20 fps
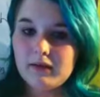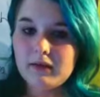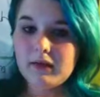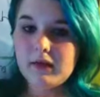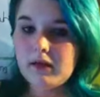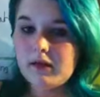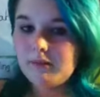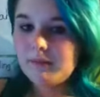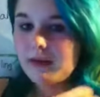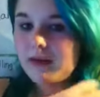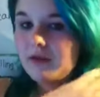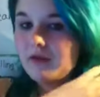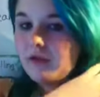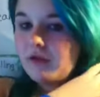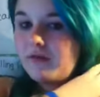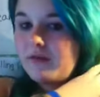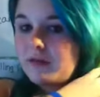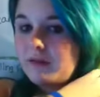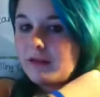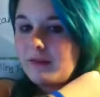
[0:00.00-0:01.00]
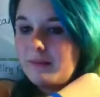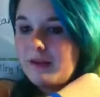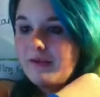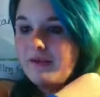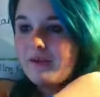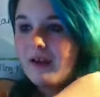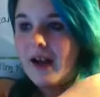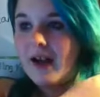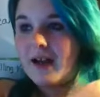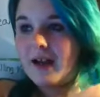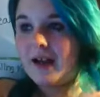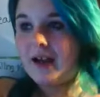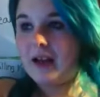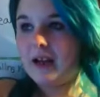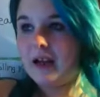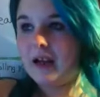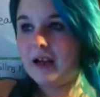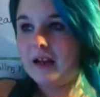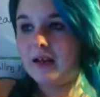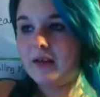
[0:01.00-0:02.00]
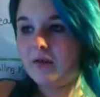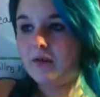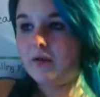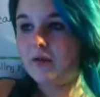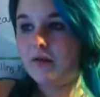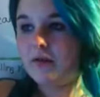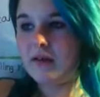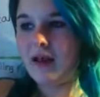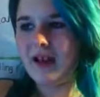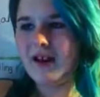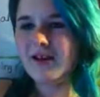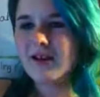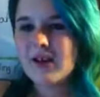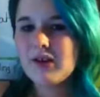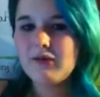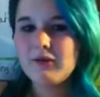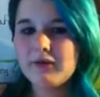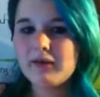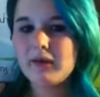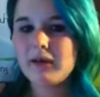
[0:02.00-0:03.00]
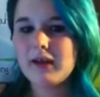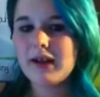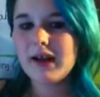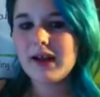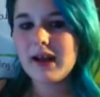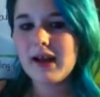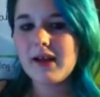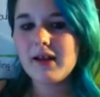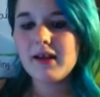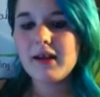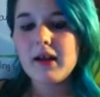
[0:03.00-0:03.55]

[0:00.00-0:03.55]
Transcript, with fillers: Um, I don't know if it's going to be Friday, Saturday, or Sunday yet.